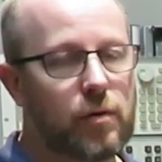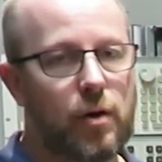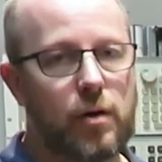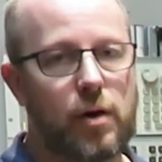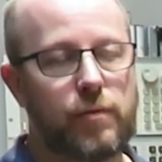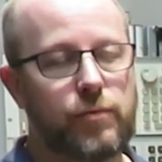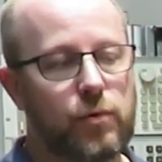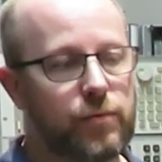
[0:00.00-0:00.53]
So
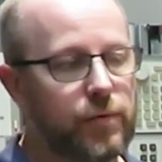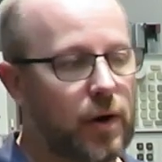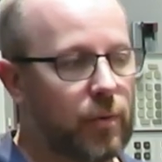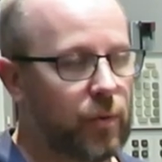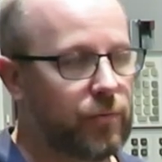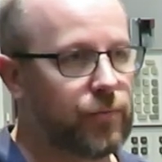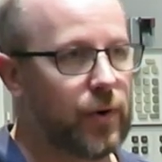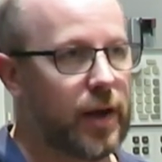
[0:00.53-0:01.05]
if you're
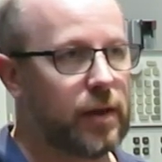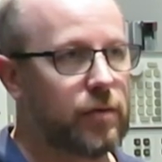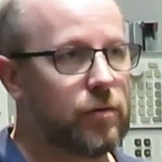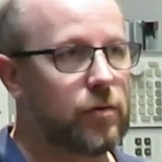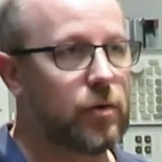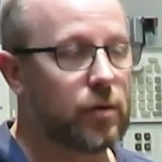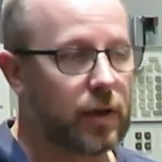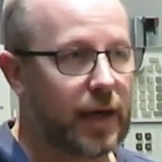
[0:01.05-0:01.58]
flying with
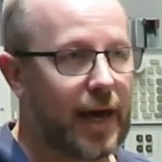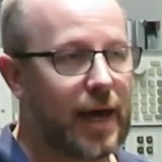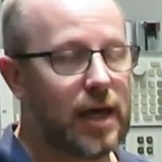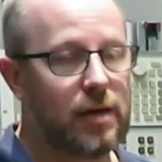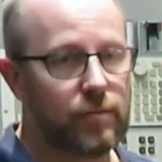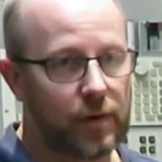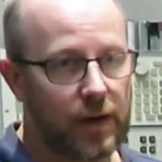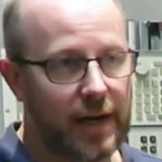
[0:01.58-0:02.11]
friends, you can get
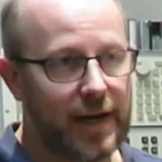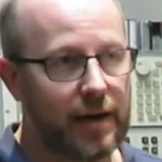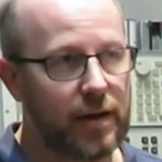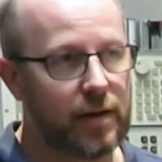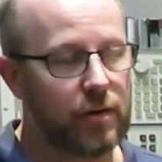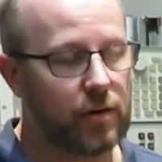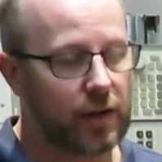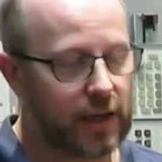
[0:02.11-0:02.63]
even
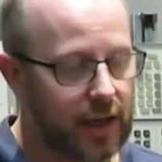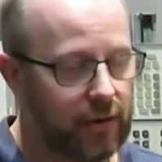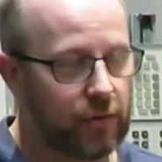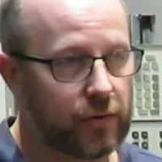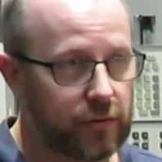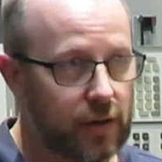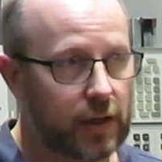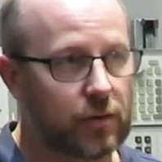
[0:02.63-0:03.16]
clear,
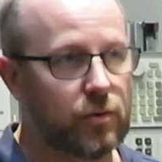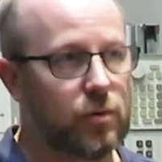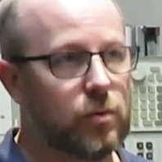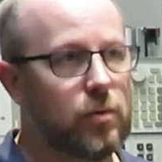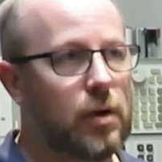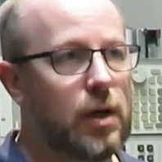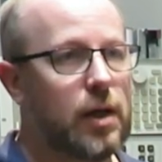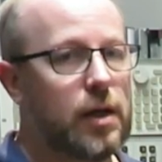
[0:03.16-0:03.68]
clearer
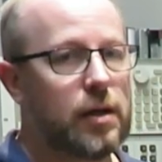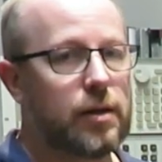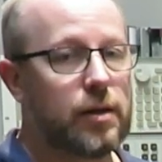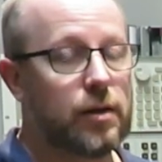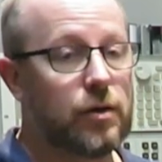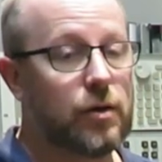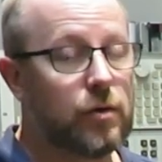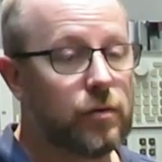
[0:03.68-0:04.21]
signal
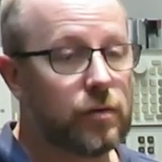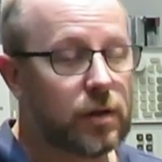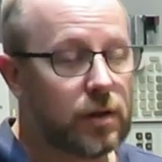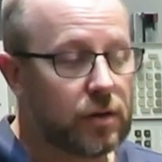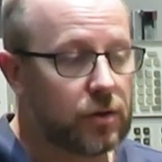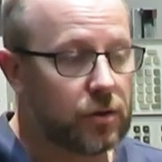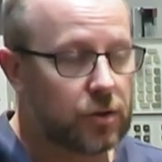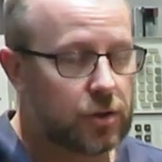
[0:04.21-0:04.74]
been
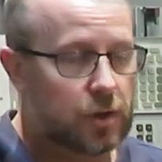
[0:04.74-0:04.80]
using